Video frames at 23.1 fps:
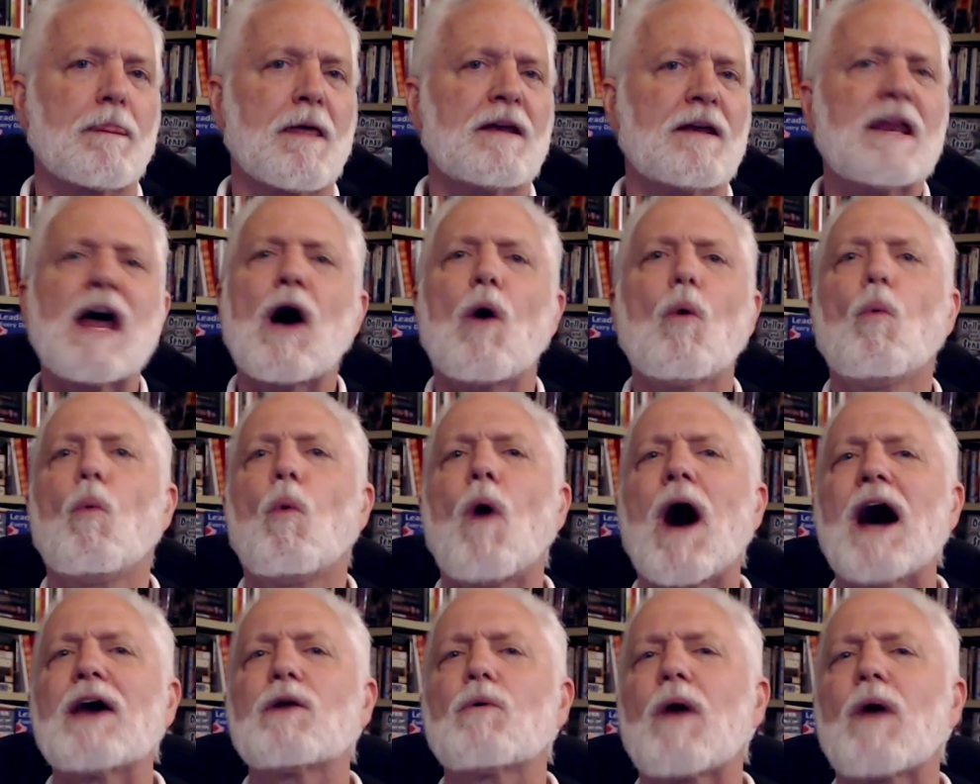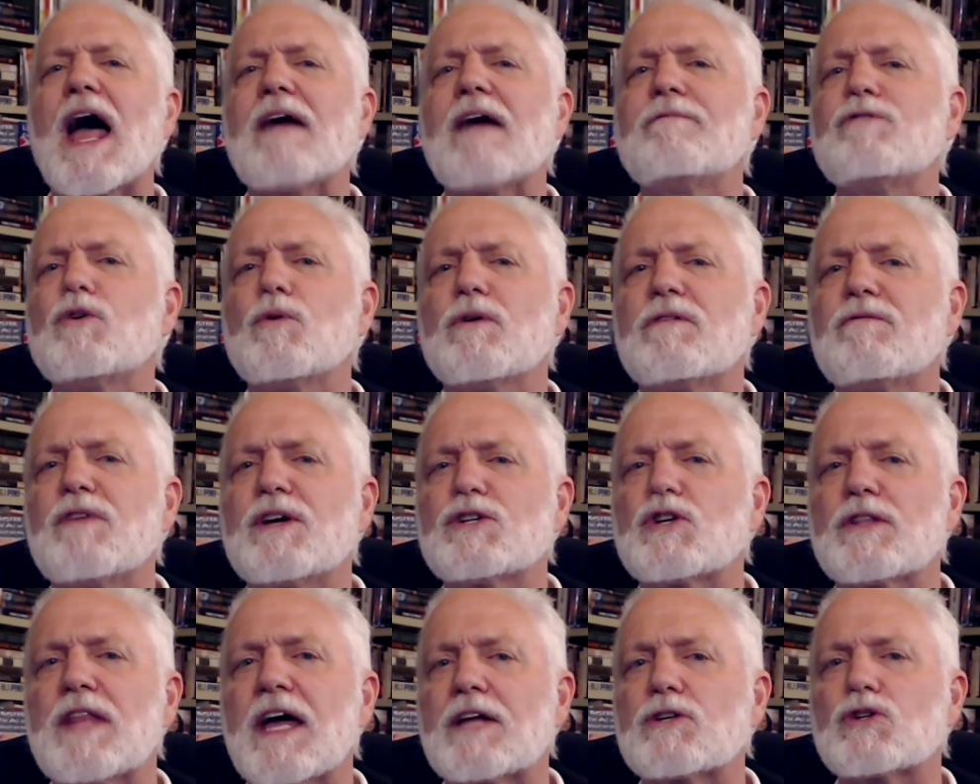Now, why do I have you
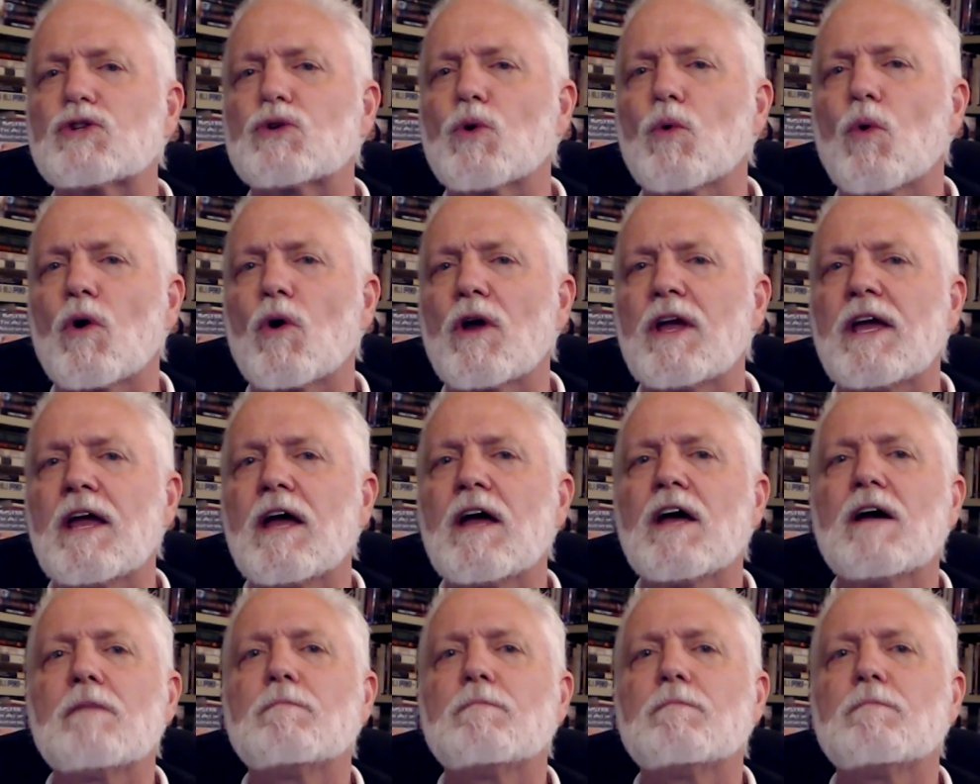envision that story?